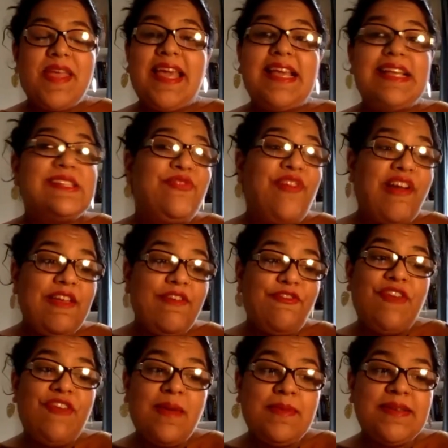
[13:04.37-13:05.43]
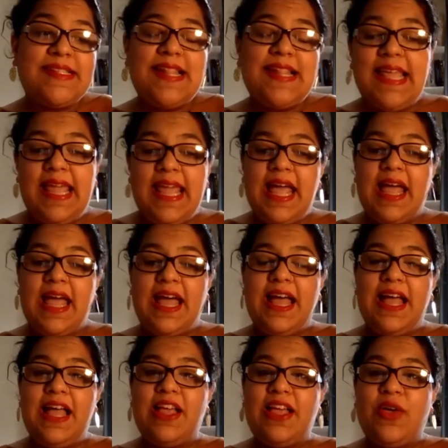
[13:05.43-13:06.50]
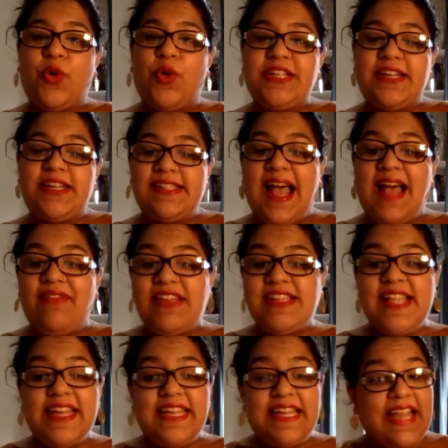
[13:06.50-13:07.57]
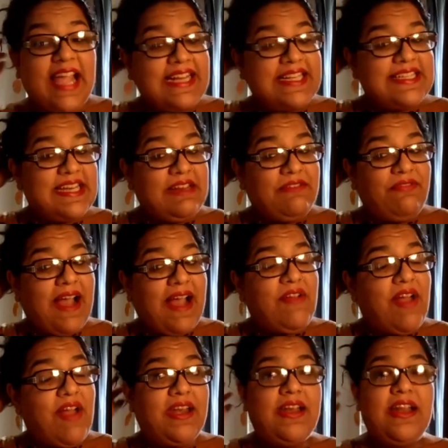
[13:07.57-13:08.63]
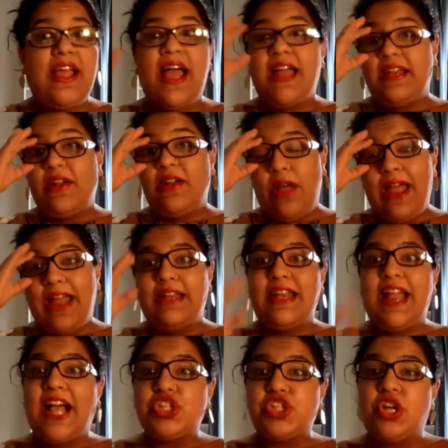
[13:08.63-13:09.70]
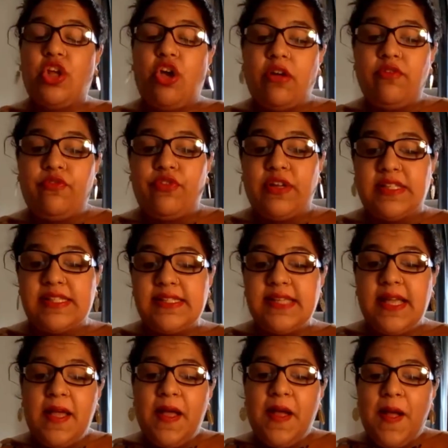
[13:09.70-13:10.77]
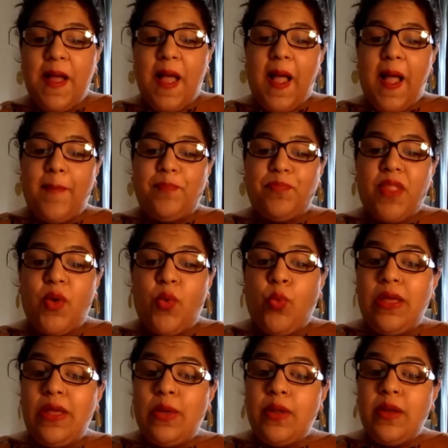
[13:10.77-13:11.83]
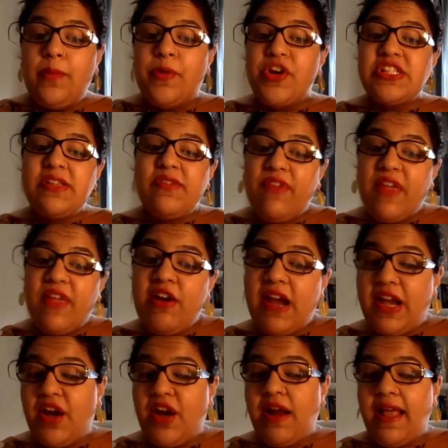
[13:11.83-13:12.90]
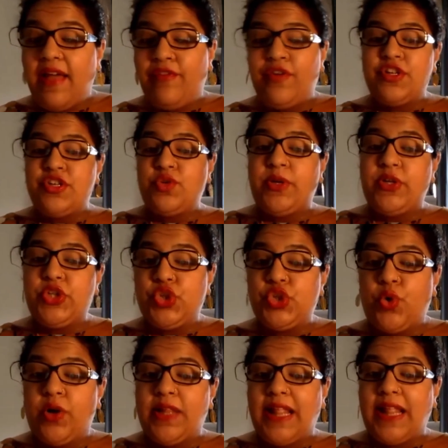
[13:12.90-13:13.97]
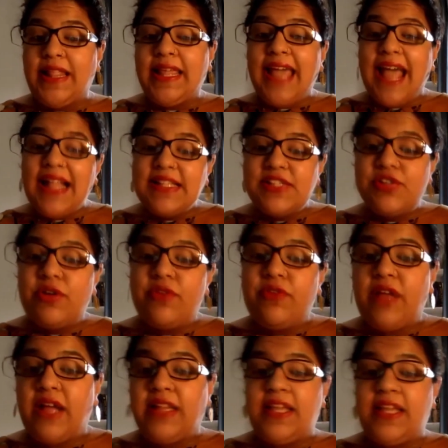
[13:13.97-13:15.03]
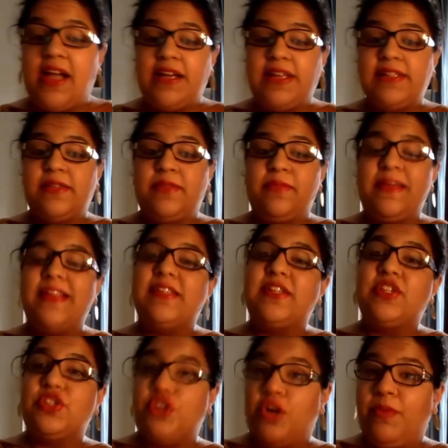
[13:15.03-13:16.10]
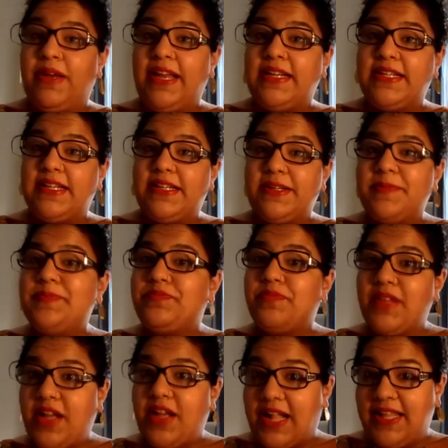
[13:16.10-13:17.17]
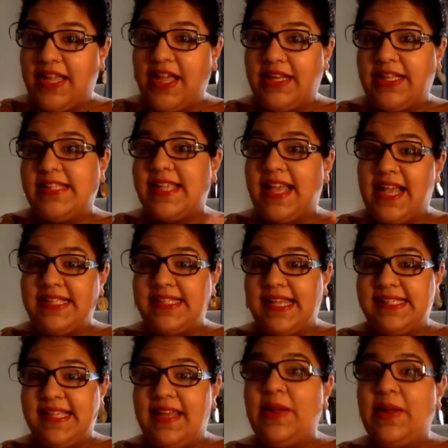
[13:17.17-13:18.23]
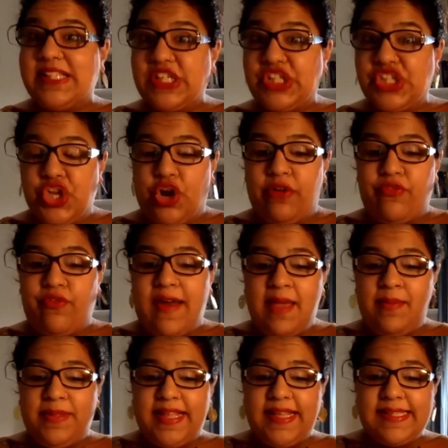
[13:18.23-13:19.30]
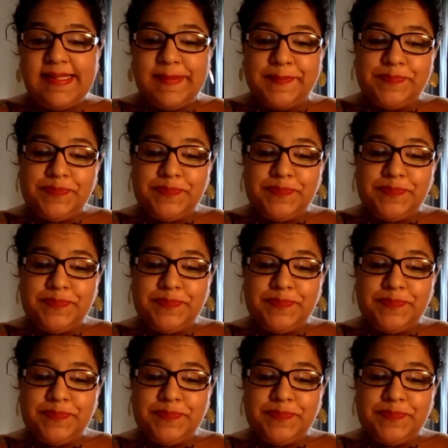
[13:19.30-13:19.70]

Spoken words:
He is very famously quoted as having said in 1985 at a national conference, "We will persevere in our effort to ensure that the cancer of Qadianism is exterminated." Qadianis, as I said, is a slur for Ahmadis.